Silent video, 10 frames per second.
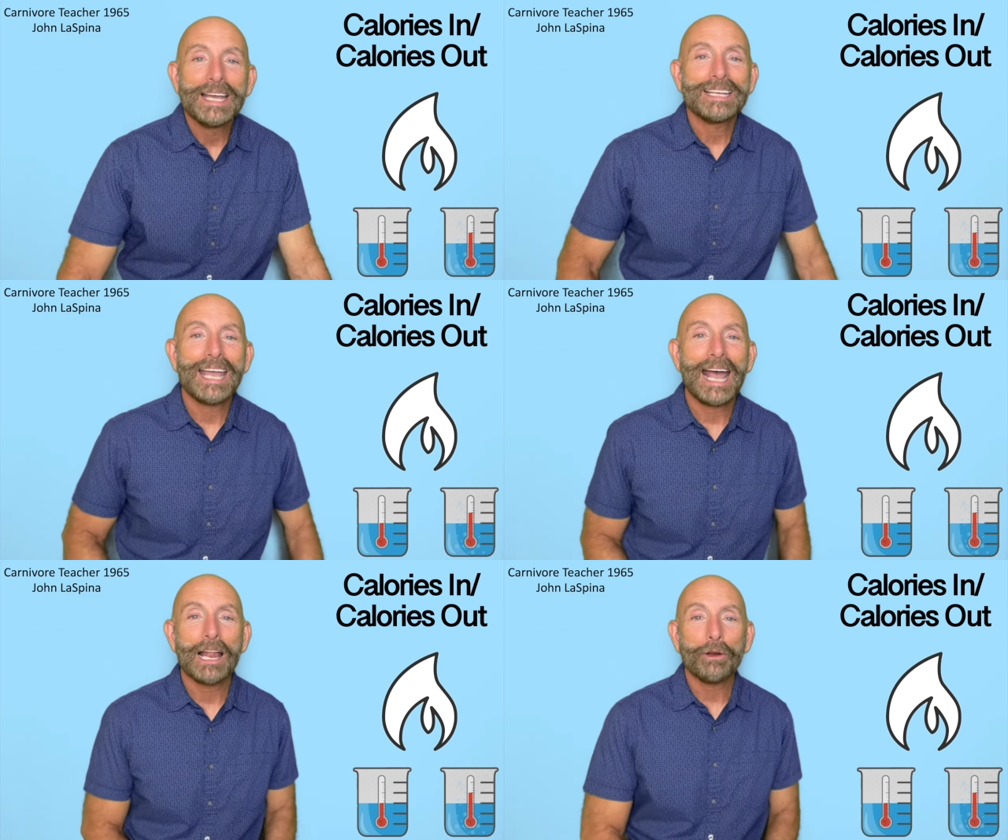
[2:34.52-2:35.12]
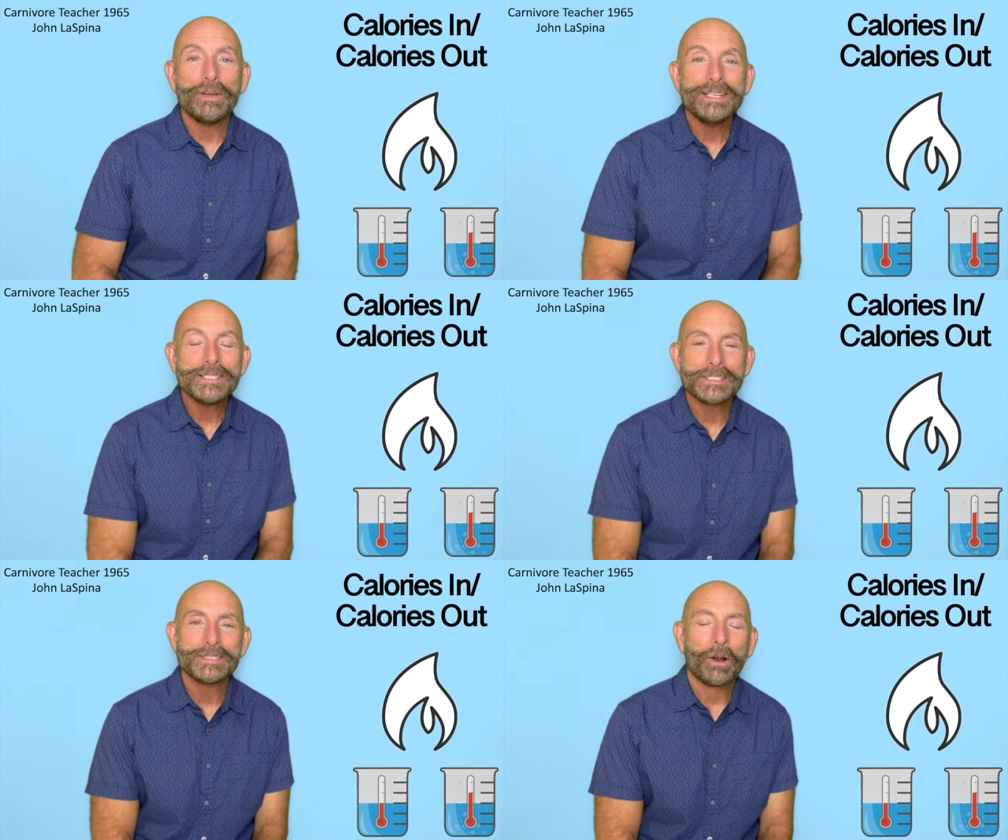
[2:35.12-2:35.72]

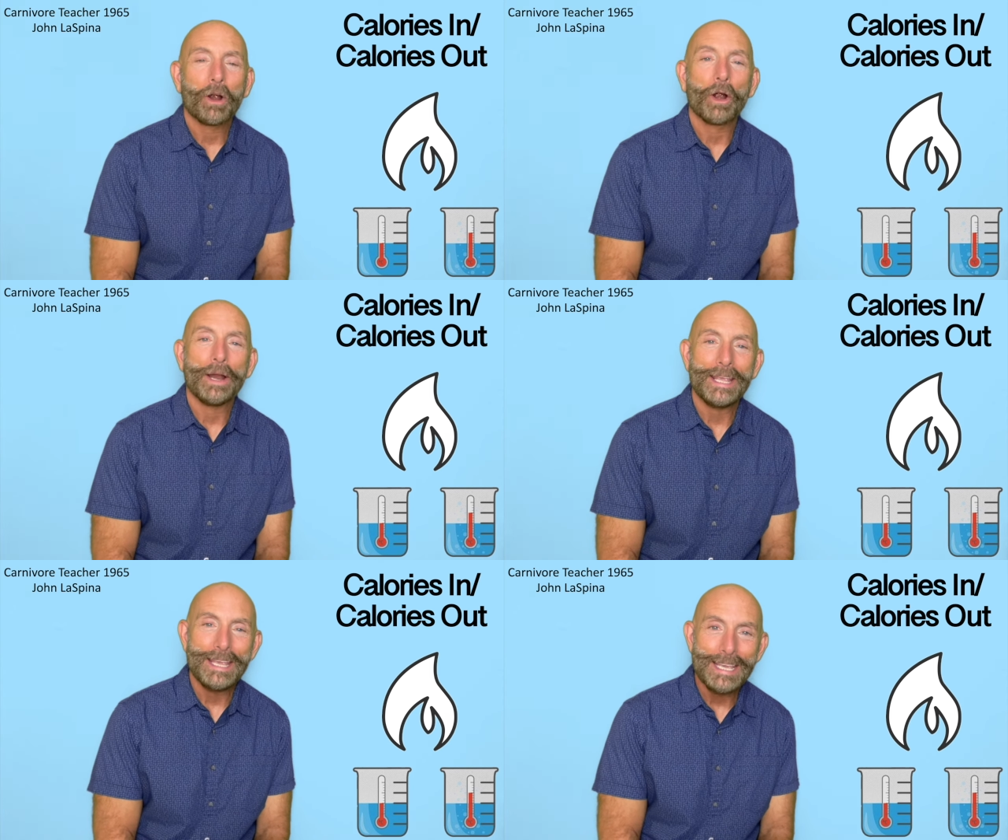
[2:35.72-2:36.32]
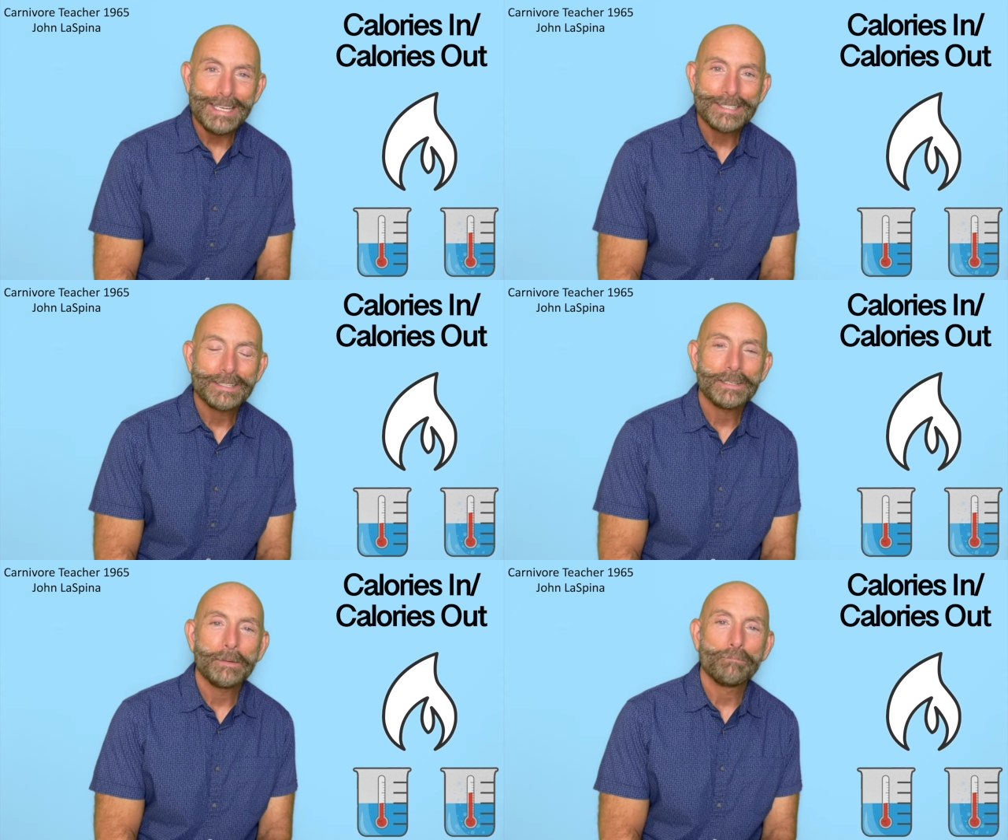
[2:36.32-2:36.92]
Calories are heat
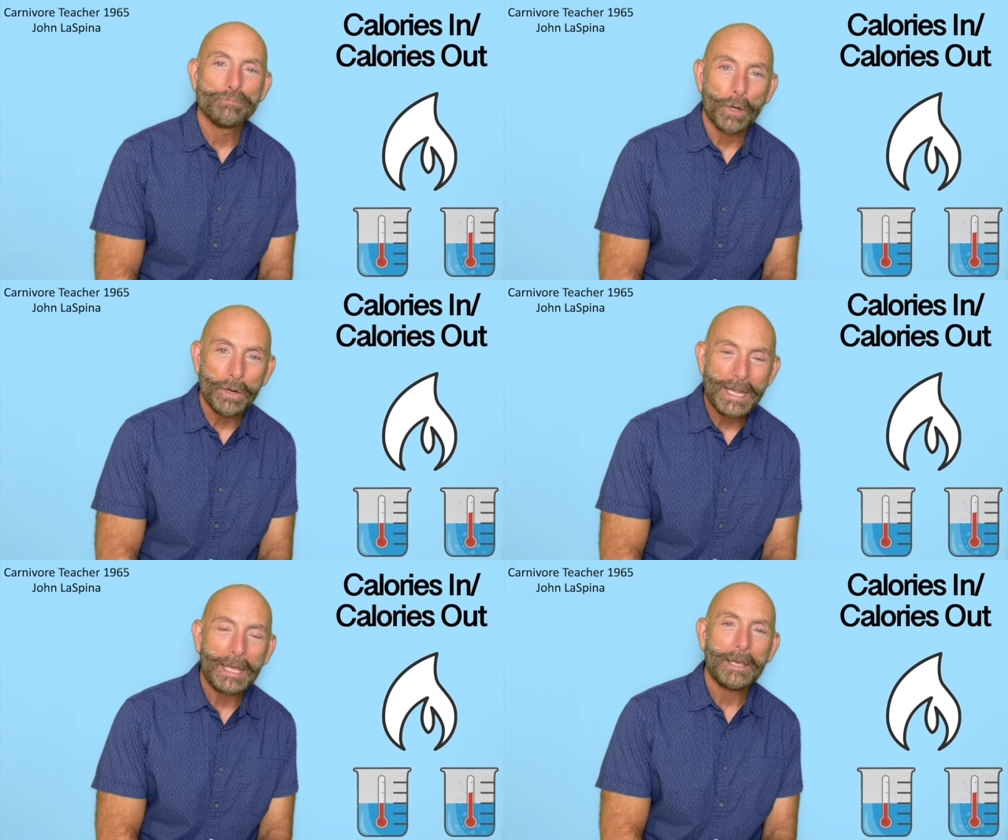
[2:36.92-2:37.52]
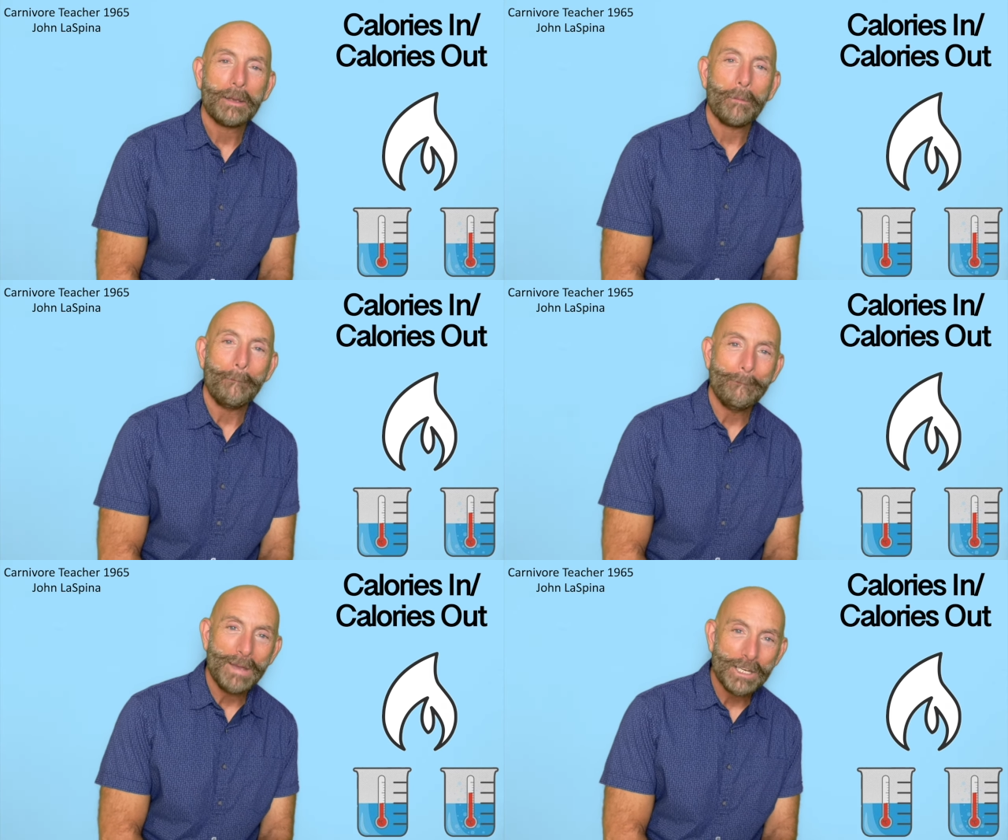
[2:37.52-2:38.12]
burning
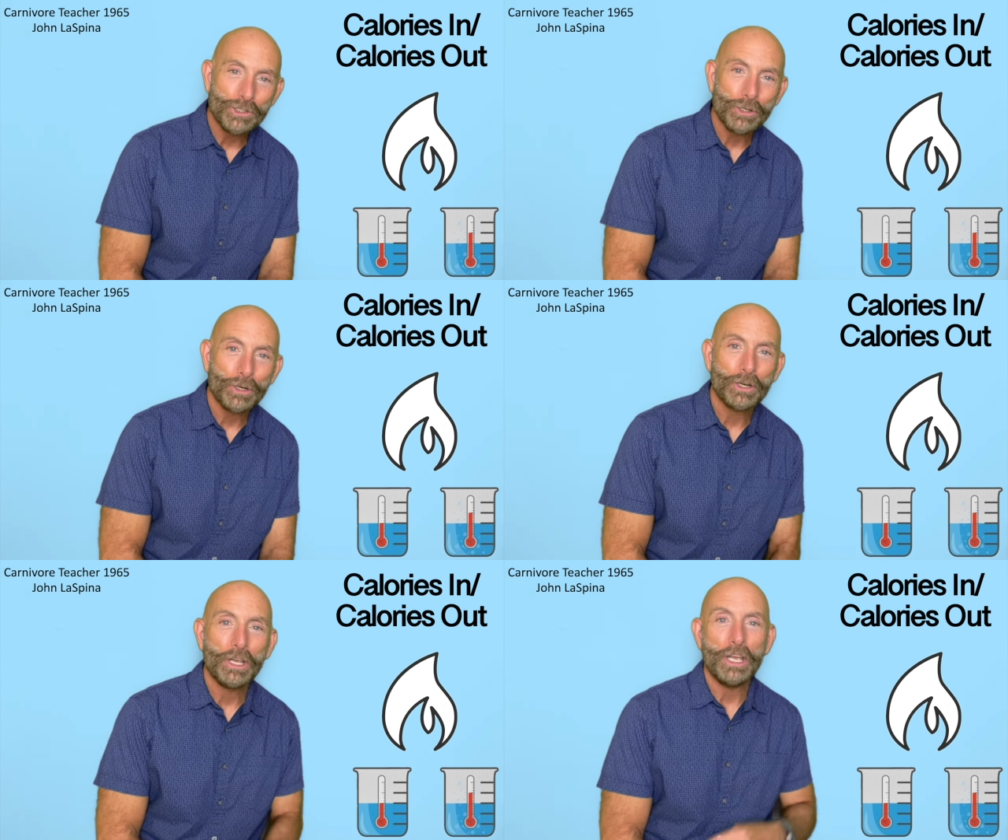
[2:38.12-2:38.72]
measure,